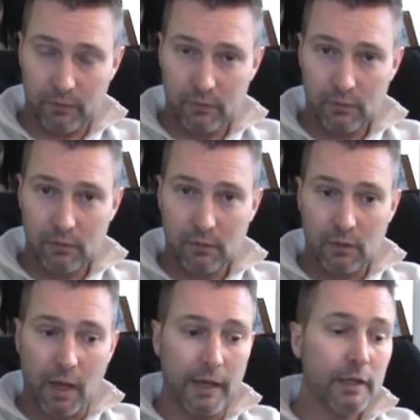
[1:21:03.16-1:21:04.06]
it.
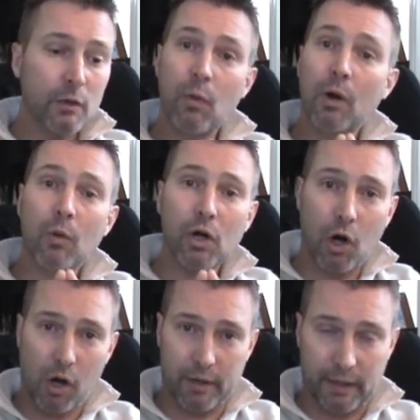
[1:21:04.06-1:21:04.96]
And you didn't want to work
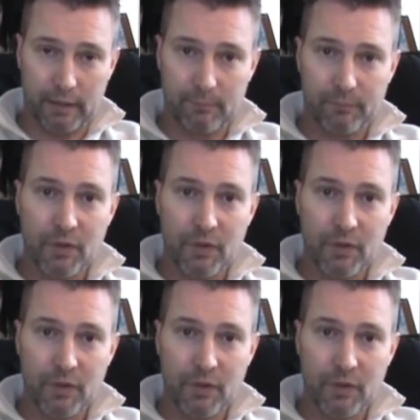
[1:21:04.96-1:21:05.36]
hard at it.